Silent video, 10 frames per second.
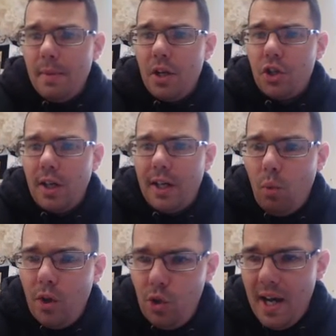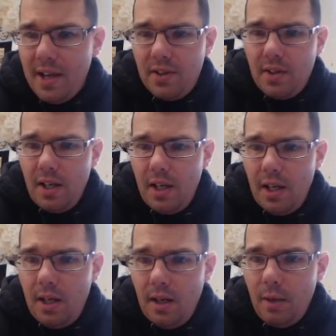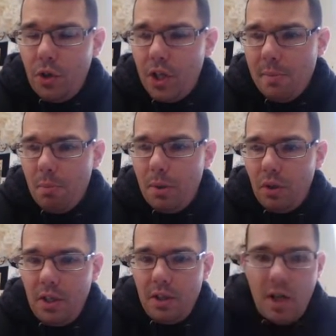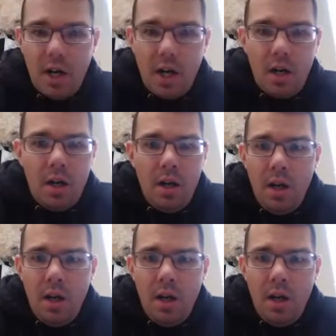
I'm not sure kind of what you guys see and what your capabilities are,